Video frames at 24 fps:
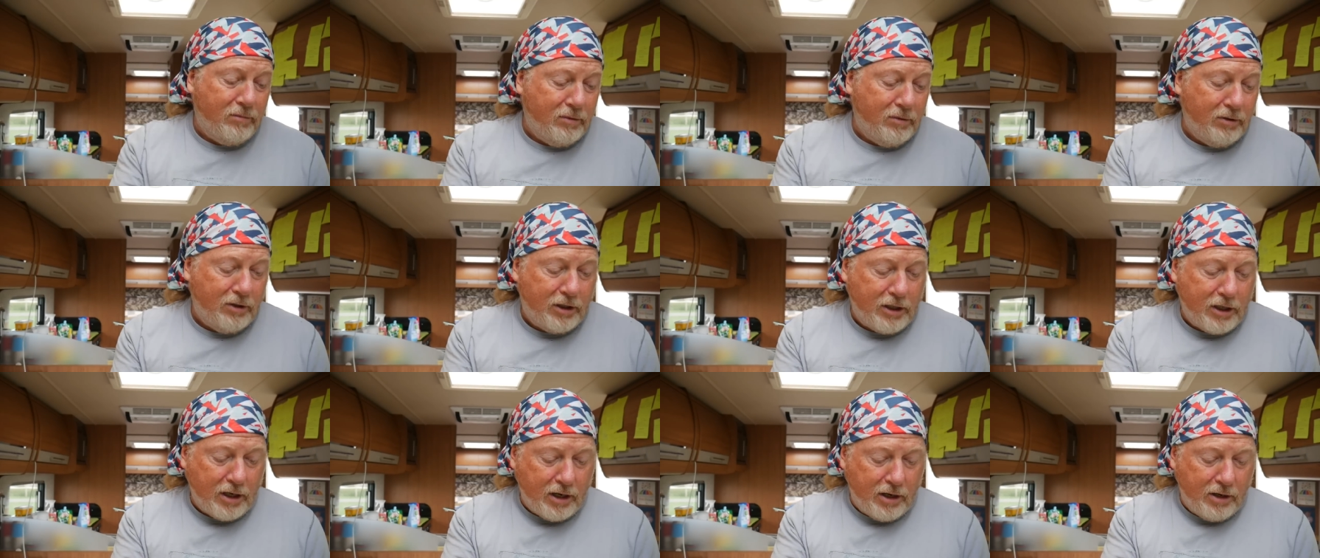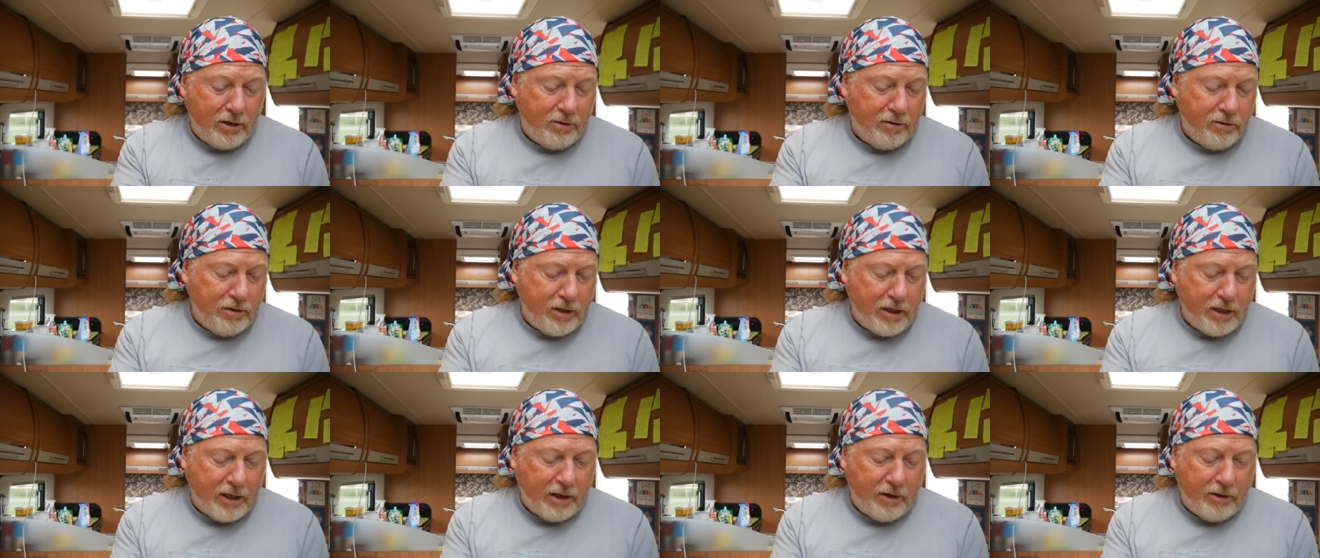so
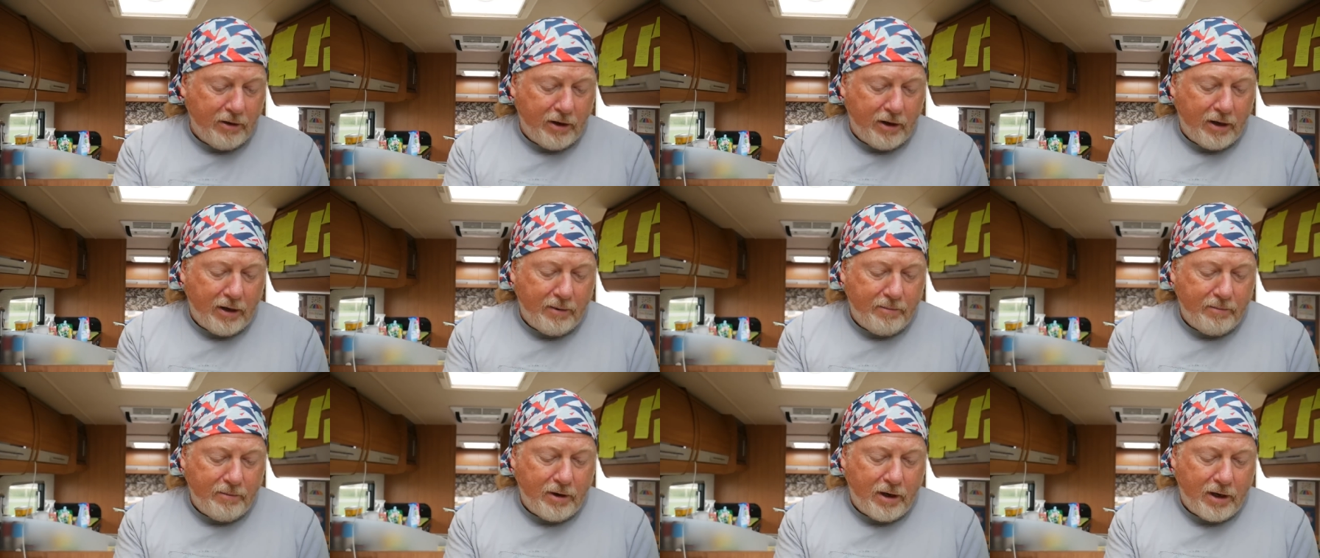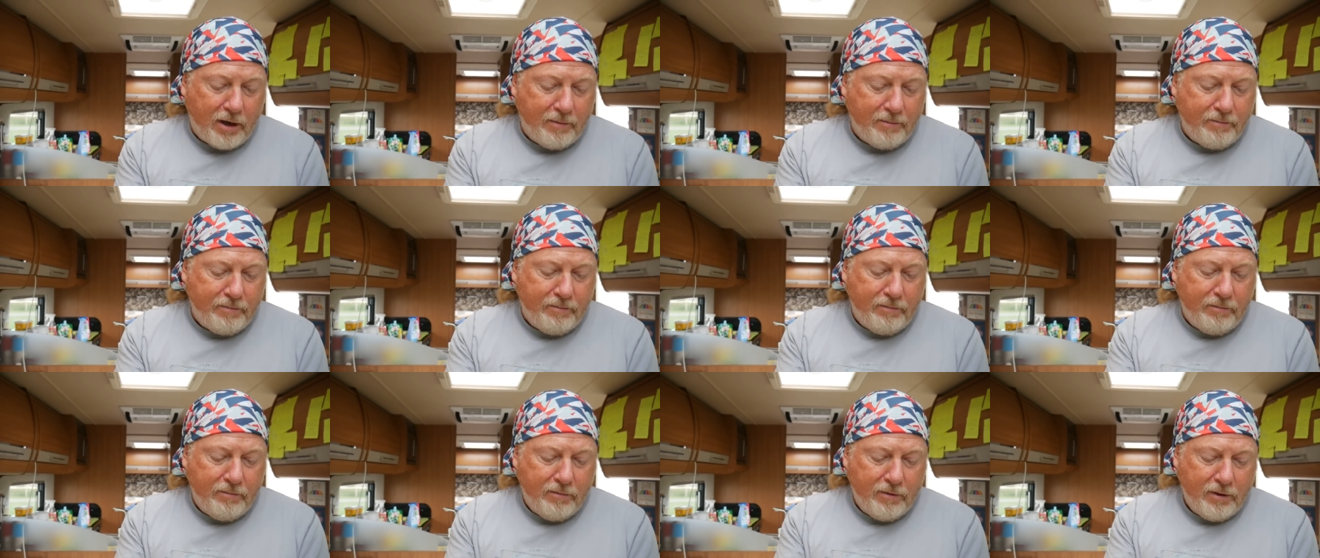you know I'm I'm
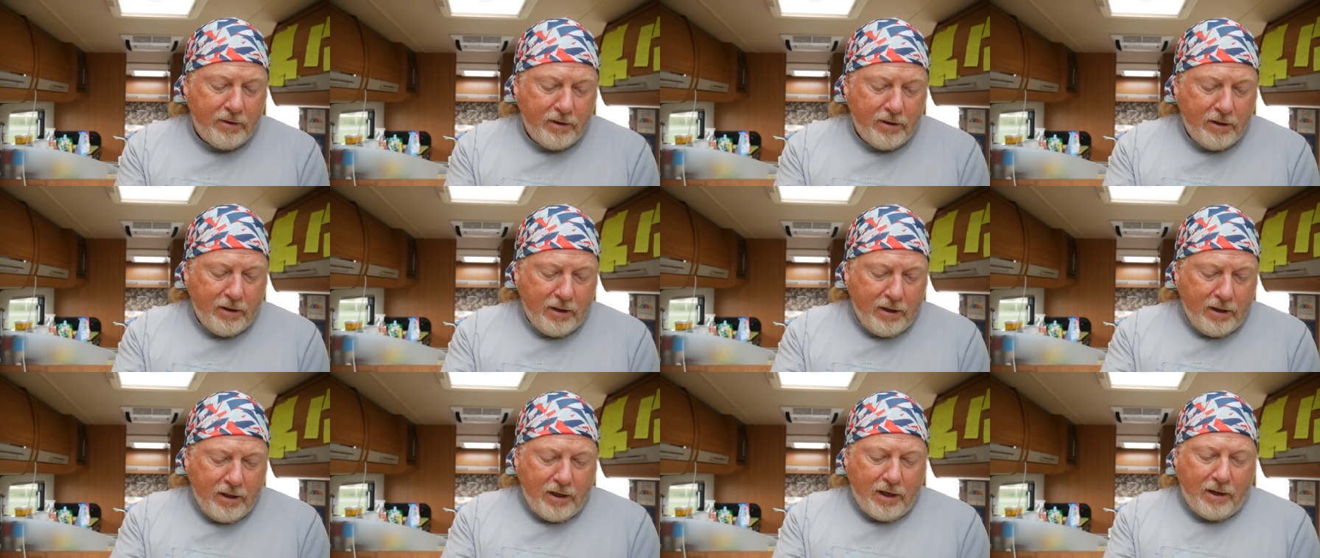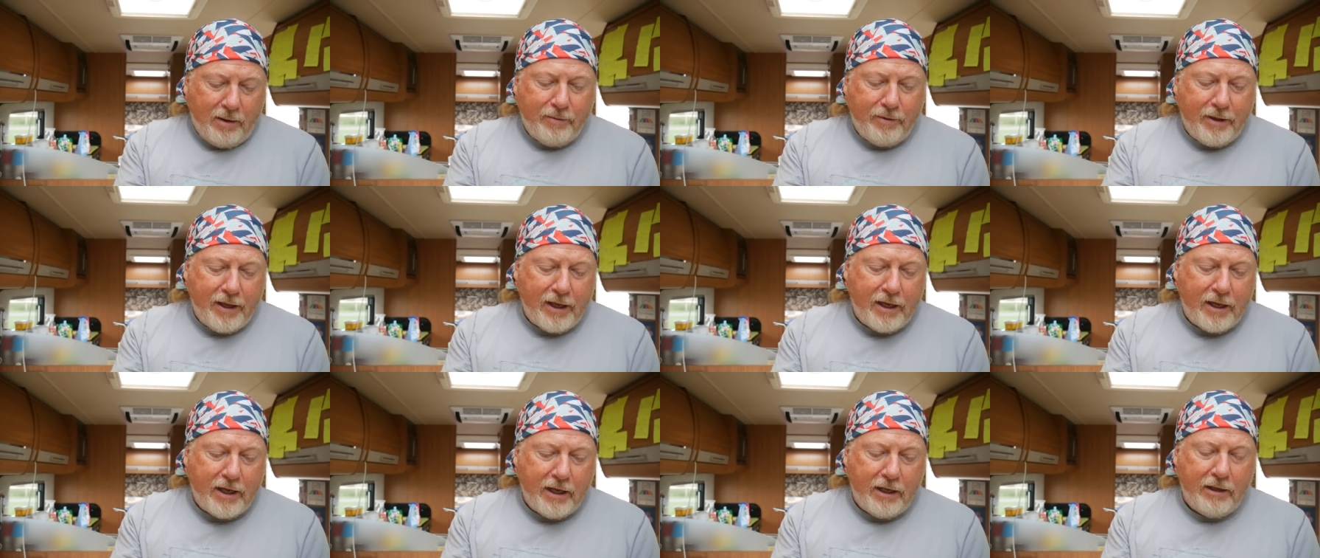I'm
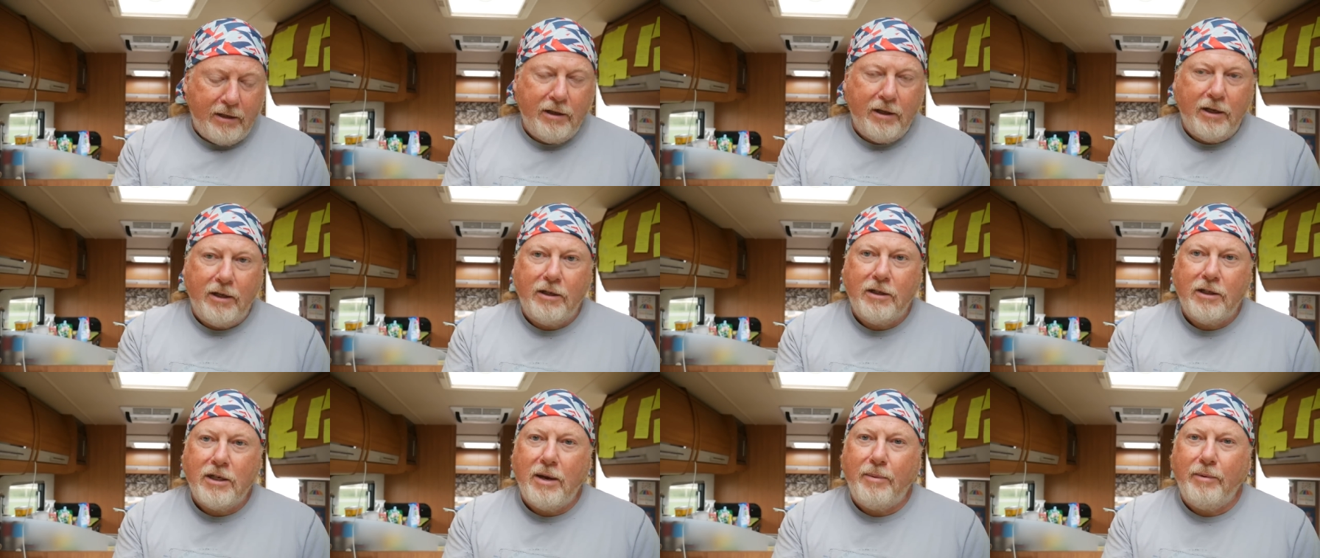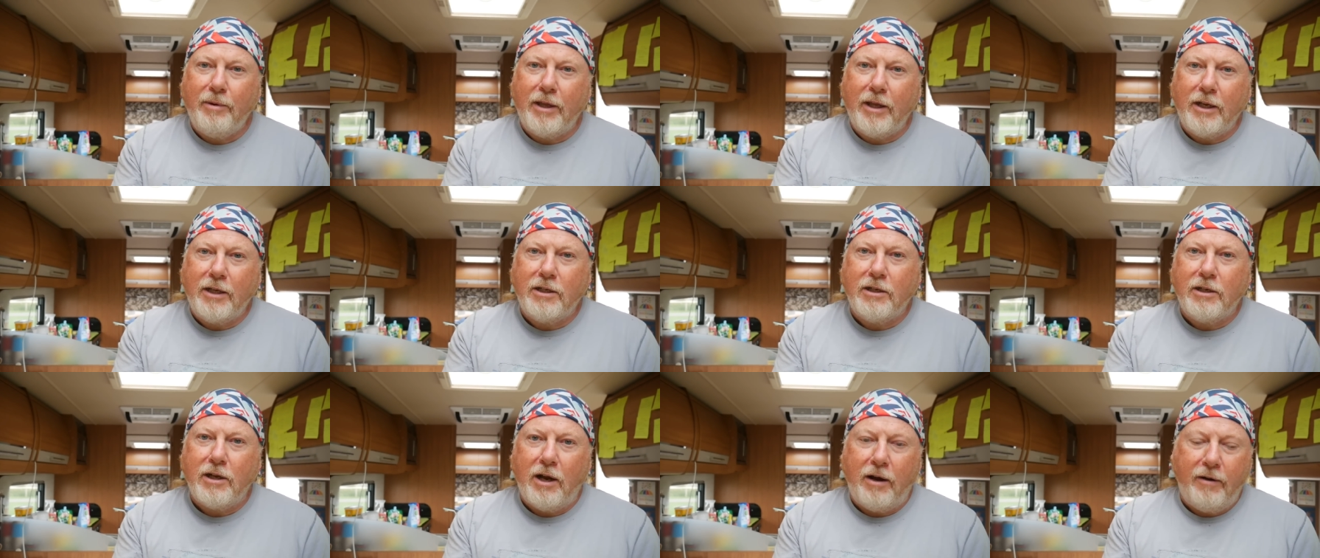thinking that some of
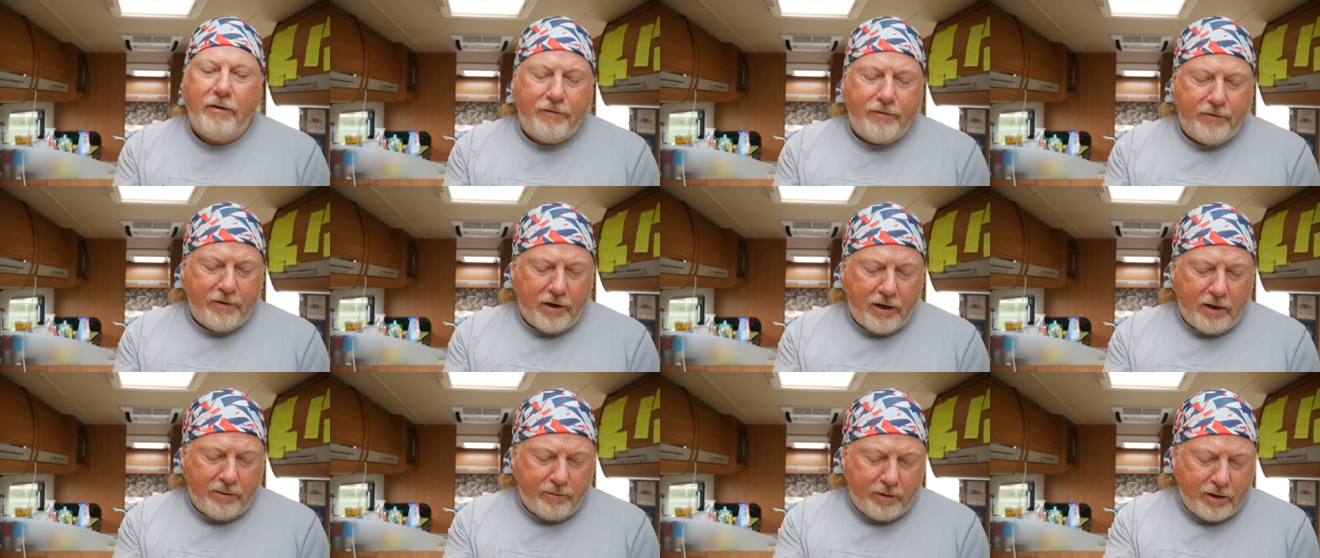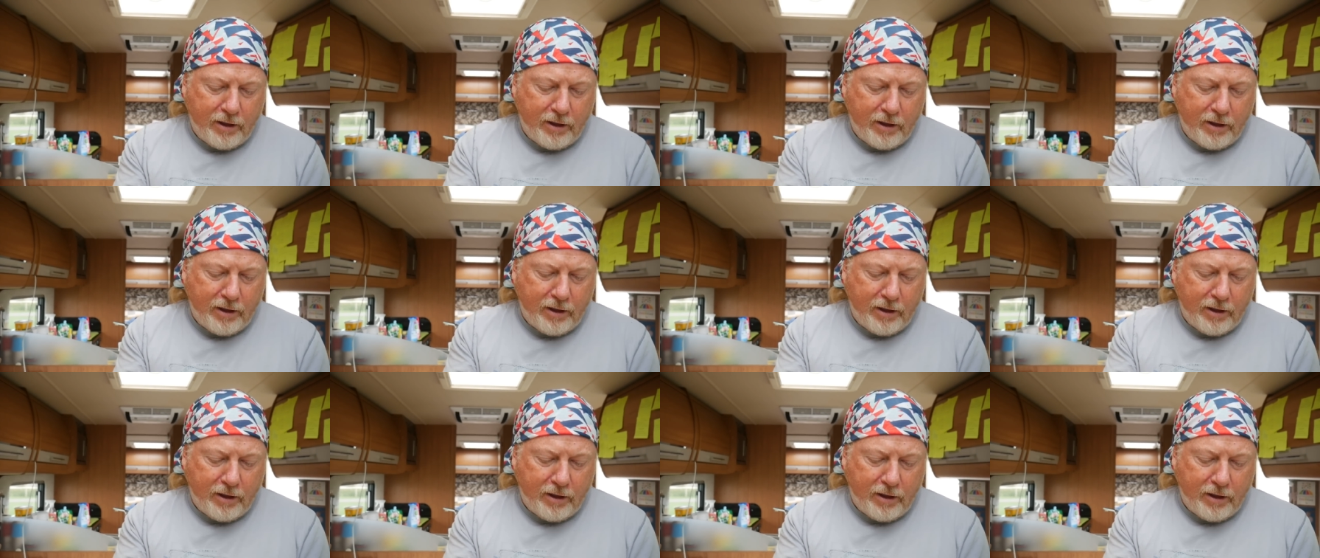this stuff I'm